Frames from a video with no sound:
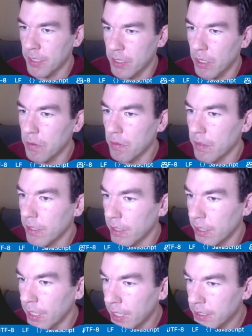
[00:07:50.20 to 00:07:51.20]
So
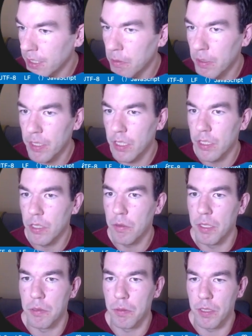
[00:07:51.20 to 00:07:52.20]
the next thing we're going to
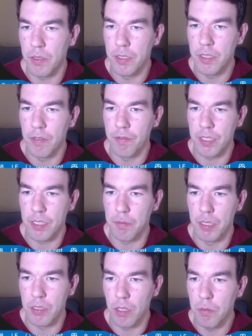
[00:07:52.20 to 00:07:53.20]
do is we're going to fix
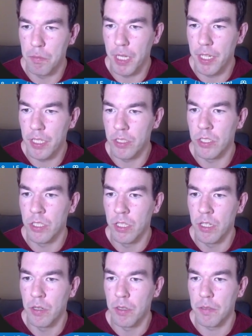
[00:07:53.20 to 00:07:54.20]
up this home page.
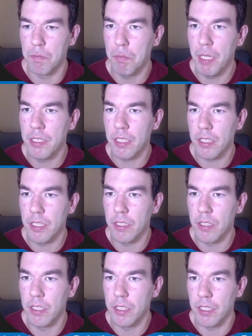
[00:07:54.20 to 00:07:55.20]
Basically
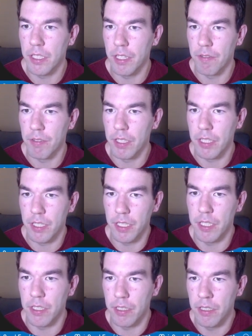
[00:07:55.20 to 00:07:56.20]
going to delete everything
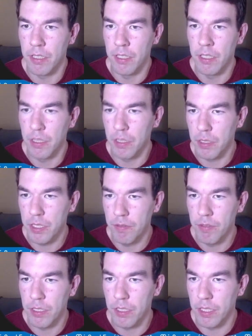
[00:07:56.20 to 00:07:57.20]
here. We'll
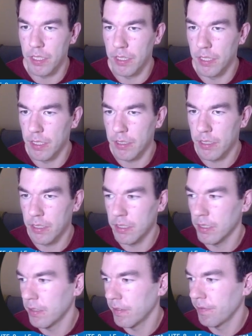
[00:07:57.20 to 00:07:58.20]
even delete this.